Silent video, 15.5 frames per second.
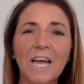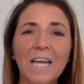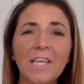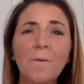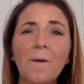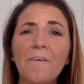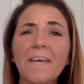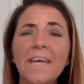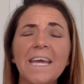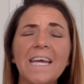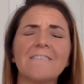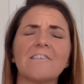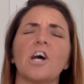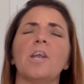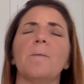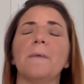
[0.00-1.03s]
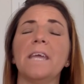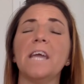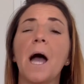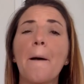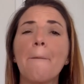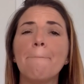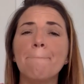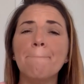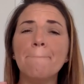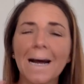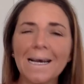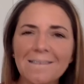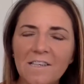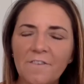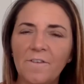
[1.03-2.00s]
January is going to be
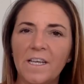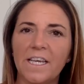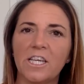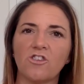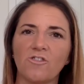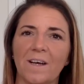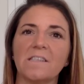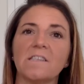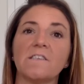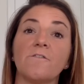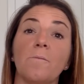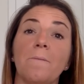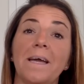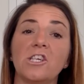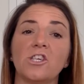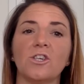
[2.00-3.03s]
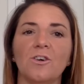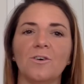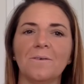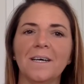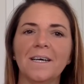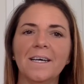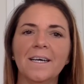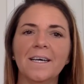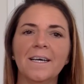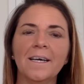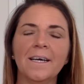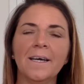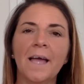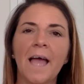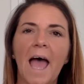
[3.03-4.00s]
massively transformational.
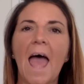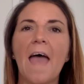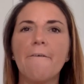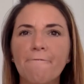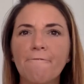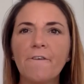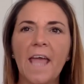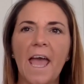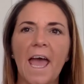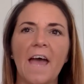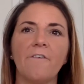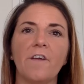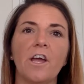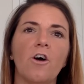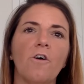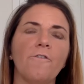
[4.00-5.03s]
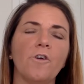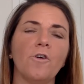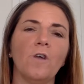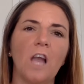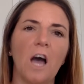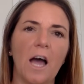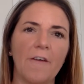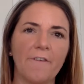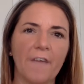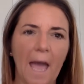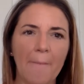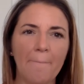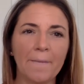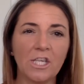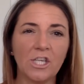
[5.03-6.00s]
Every area of your life
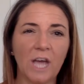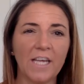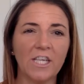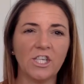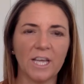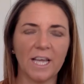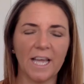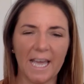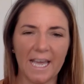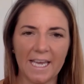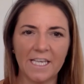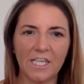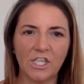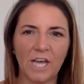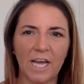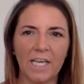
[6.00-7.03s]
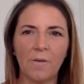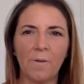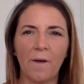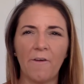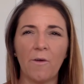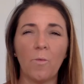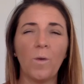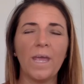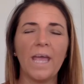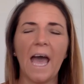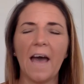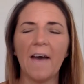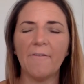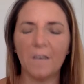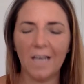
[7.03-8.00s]
can be changing in January. We
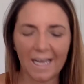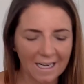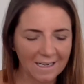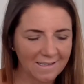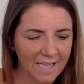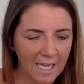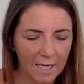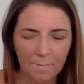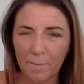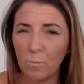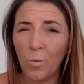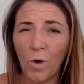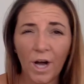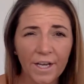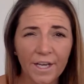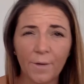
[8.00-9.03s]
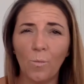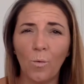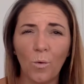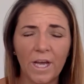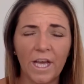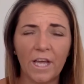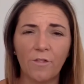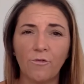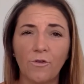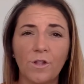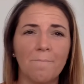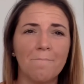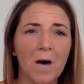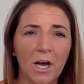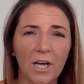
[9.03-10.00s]
have, like I said, been walking through
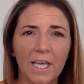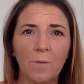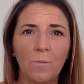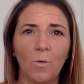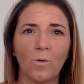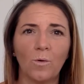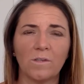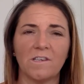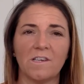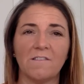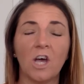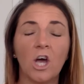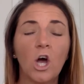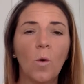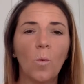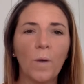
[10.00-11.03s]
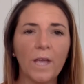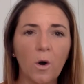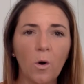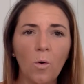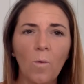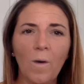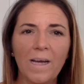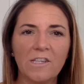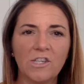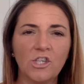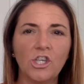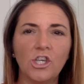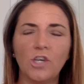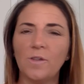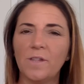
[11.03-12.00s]
the murky waters. We always
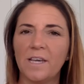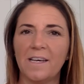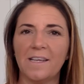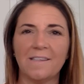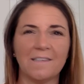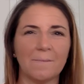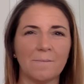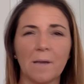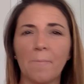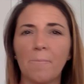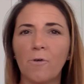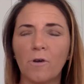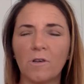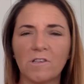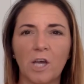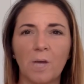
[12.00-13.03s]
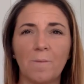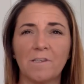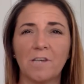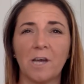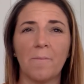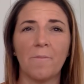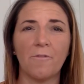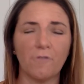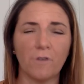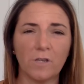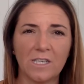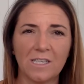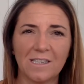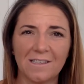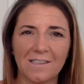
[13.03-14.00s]
knew that September, October time
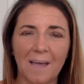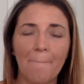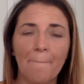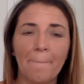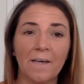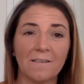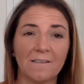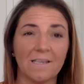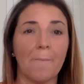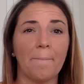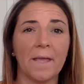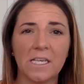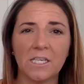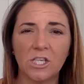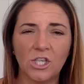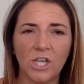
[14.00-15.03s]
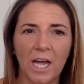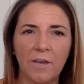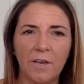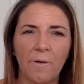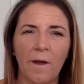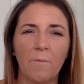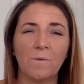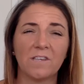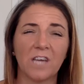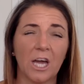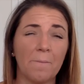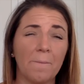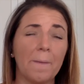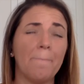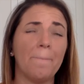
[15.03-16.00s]
through to December, stepping into January was
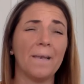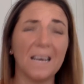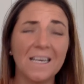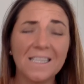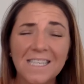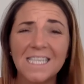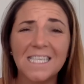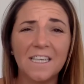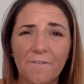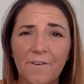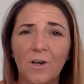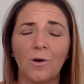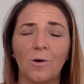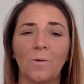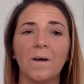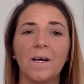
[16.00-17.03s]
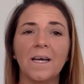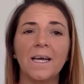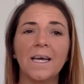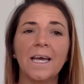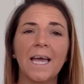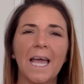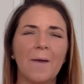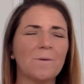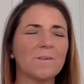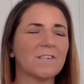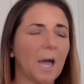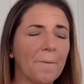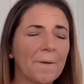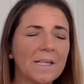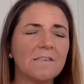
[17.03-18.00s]
going to be bloody difficult. It was
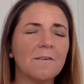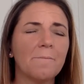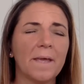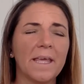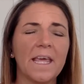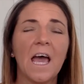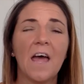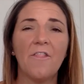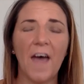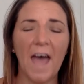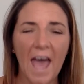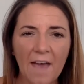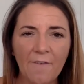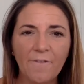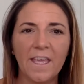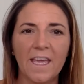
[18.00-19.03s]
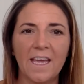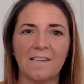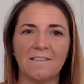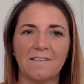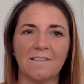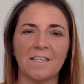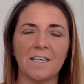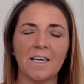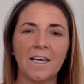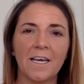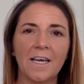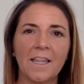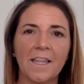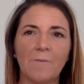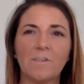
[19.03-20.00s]
going to be the heaviest.
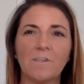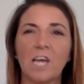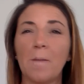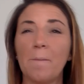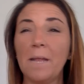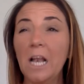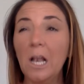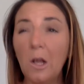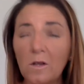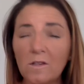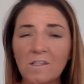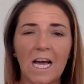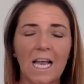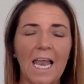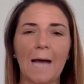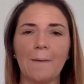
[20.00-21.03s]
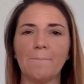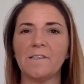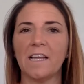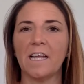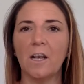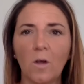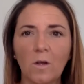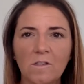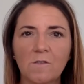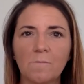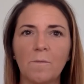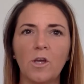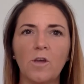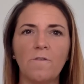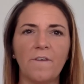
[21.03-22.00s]
There was going to be lots collapsing,
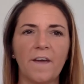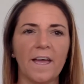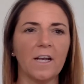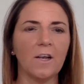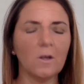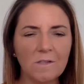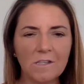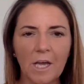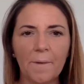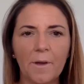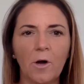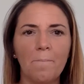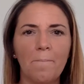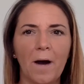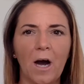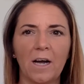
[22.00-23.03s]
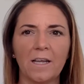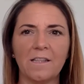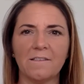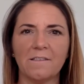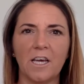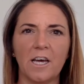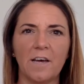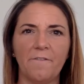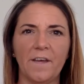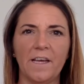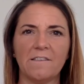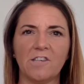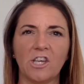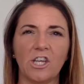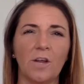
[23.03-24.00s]
lots moving, lots going on behind the
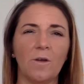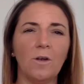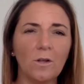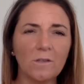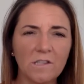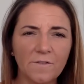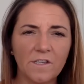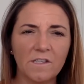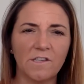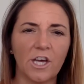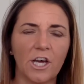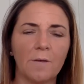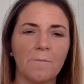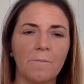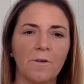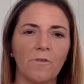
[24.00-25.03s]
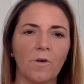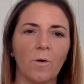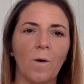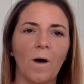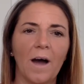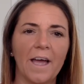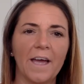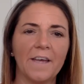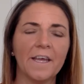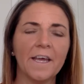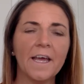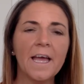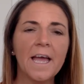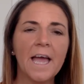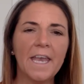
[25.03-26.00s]
surface, you know, lots of discernment required.
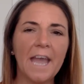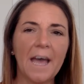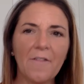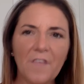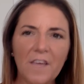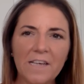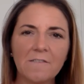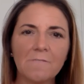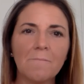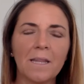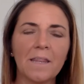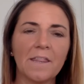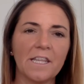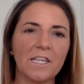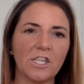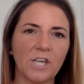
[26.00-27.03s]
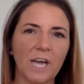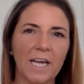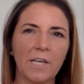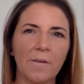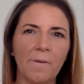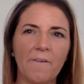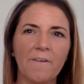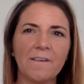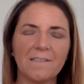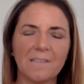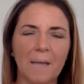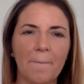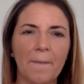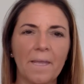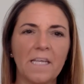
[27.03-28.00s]
Now, this month in January,
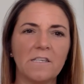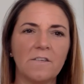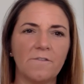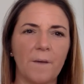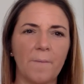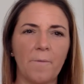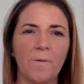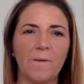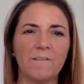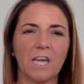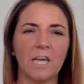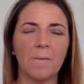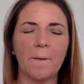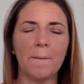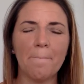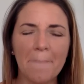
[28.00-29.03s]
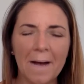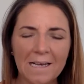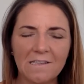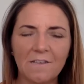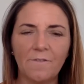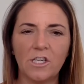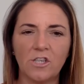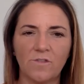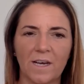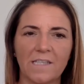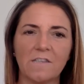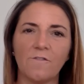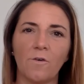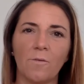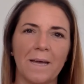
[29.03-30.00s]
stepping into February is going to be massively
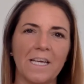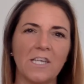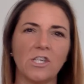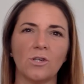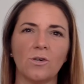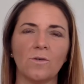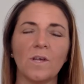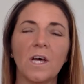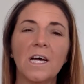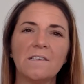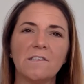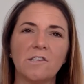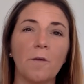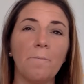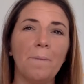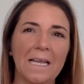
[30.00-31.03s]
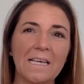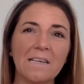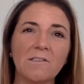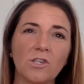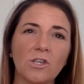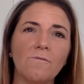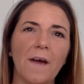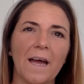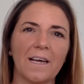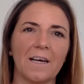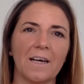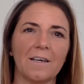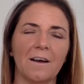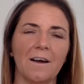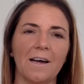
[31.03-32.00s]
transformational. So please do
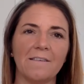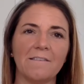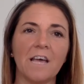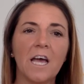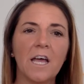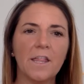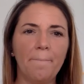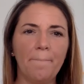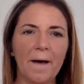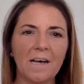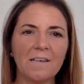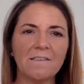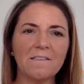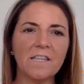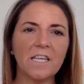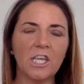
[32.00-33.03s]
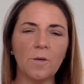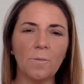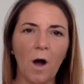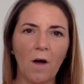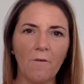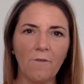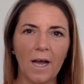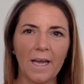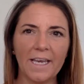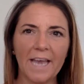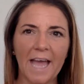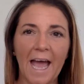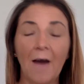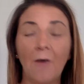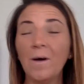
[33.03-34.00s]
recognize the person that you are right
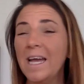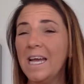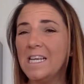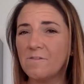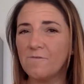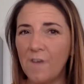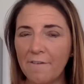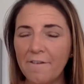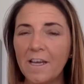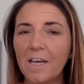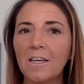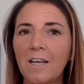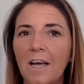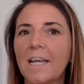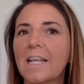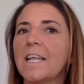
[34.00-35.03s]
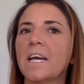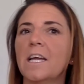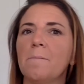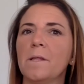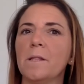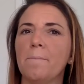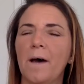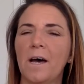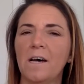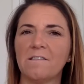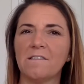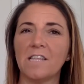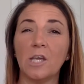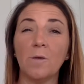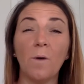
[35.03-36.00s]
now is very unlikely going to be the
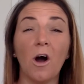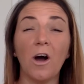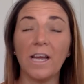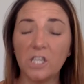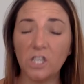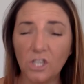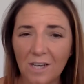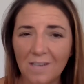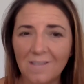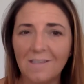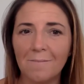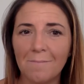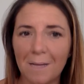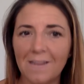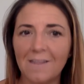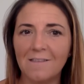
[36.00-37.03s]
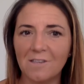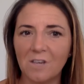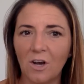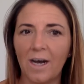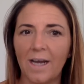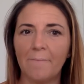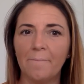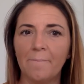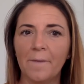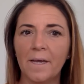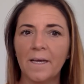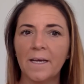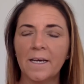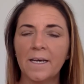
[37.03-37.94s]
person that you are in just a month's time.